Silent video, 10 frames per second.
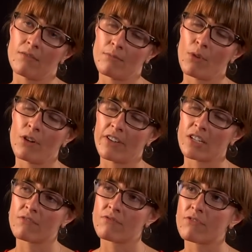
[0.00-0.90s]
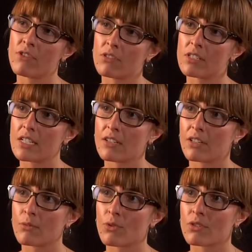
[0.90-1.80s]
Motivation for
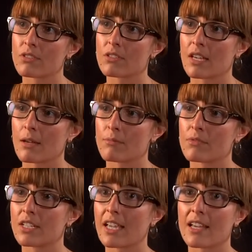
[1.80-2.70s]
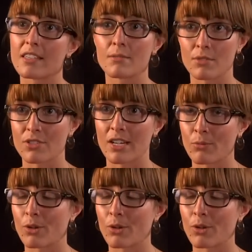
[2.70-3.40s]
volunteering was to gain some Australian